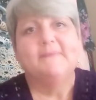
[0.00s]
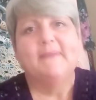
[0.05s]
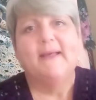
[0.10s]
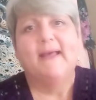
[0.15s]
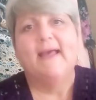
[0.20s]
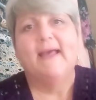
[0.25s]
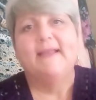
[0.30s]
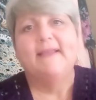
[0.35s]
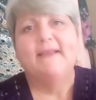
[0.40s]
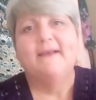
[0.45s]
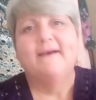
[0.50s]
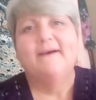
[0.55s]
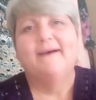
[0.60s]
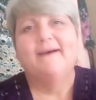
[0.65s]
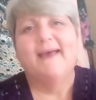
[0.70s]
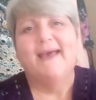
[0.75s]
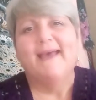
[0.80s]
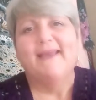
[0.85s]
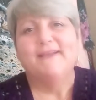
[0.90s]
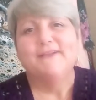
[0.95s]
And I
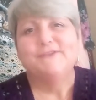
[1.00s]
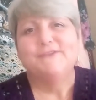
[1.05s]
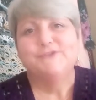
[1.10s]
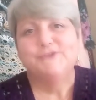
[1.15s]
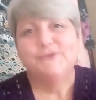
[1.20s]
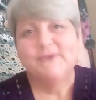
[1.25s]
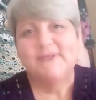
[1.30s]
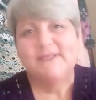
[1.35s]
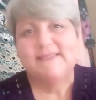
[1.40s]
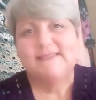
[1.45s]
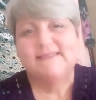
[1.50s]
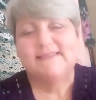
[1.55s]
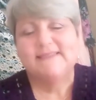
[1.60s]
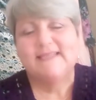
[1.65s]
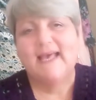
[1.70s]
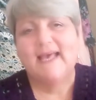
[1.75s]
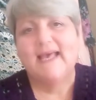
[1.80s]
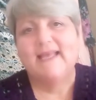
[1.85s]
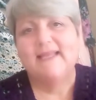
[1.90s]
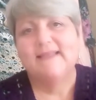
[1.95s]
had a choice
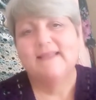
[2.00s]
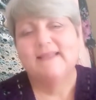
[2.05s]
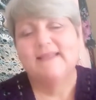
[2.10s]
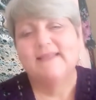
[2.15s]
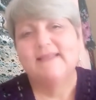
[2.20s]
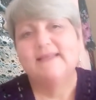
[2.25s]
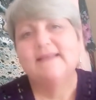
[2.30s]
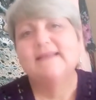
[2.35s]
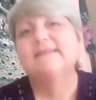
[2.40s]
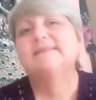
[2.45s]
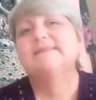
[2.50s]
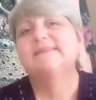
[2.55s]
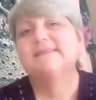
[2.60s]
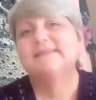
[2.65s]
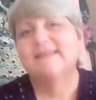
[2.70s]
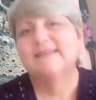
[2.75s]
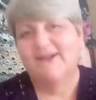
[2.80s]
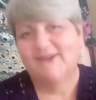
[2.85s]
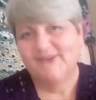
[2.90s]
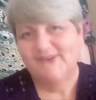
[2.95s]
and
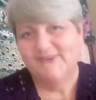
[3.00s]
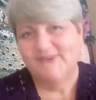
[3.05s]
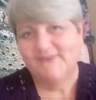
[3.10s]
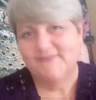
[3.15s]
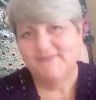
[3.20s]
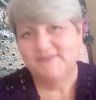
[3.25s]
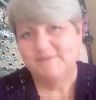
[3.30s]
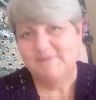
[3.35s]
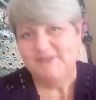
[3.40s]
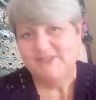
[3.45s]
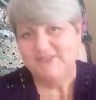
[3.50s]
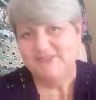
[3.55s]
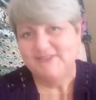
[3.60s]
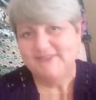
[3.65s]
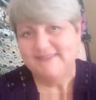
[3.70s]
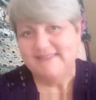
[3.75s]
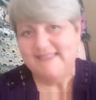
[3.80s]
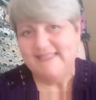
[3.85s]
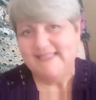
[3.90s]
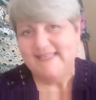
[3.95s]
Stylecraft Special
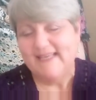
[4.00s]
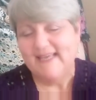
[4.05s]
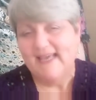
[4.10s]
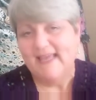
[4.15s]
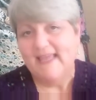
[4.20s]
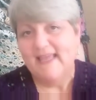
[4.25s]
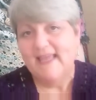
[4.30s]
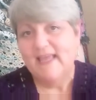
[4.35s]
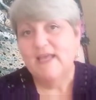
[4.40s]
DK.